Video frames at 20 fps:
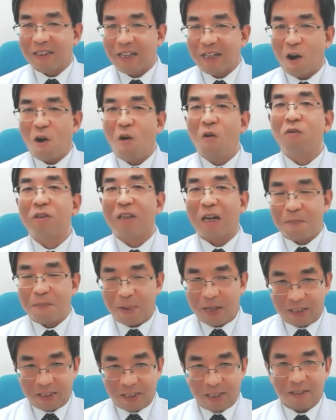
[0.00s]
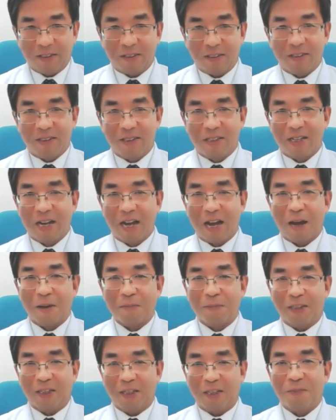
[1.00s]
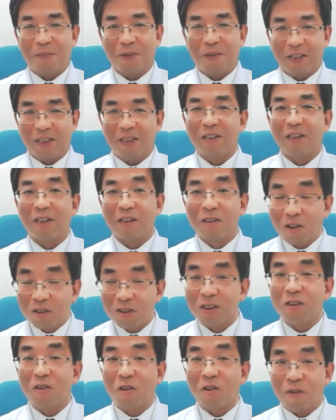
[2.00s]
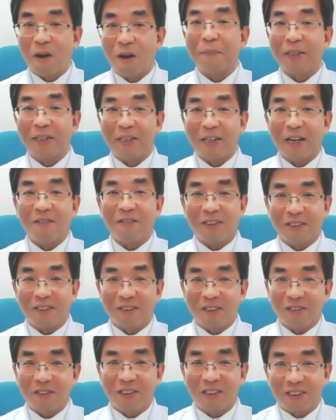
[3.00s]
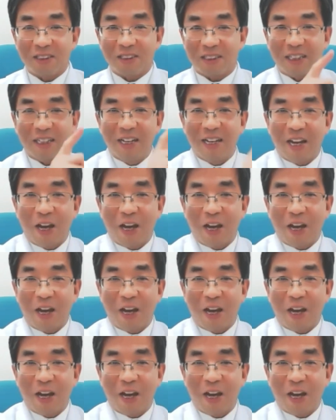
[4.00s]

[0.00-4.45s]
older patients have the very not so familiar with using the